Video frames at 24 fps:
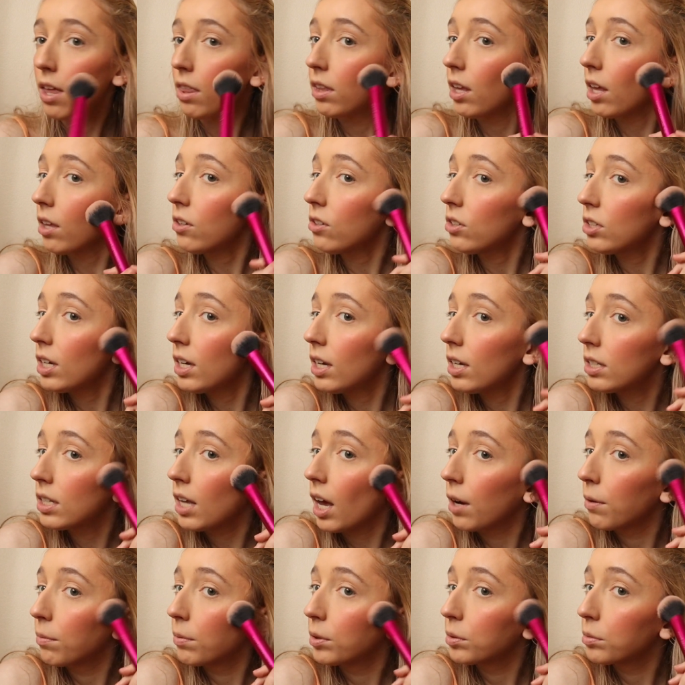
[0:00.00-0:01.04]
The other days
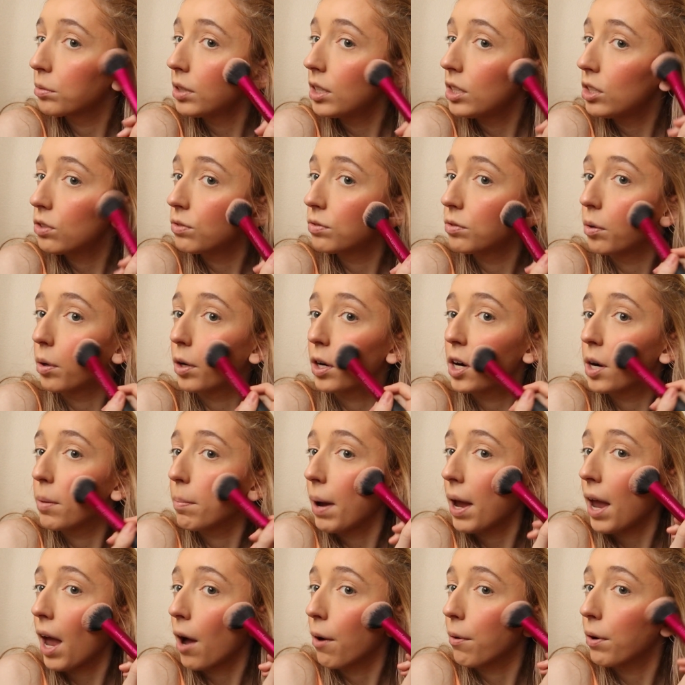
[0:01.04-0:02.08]
I will reach for
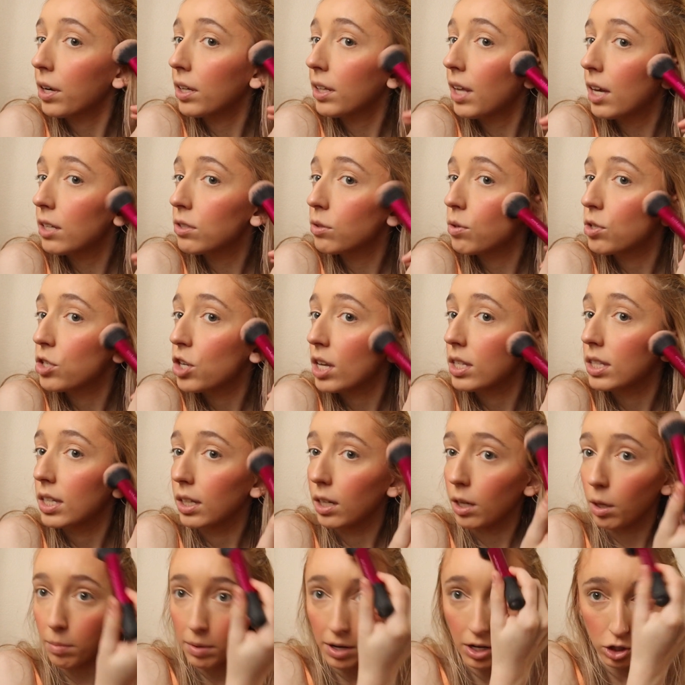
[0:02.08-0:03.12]
my Hourglass, which has a
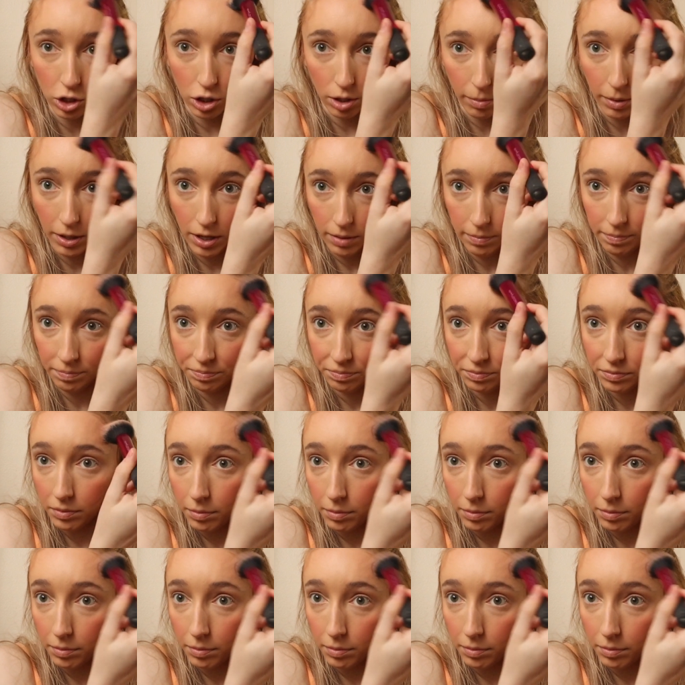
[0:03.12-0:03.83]
little bit of shimmer.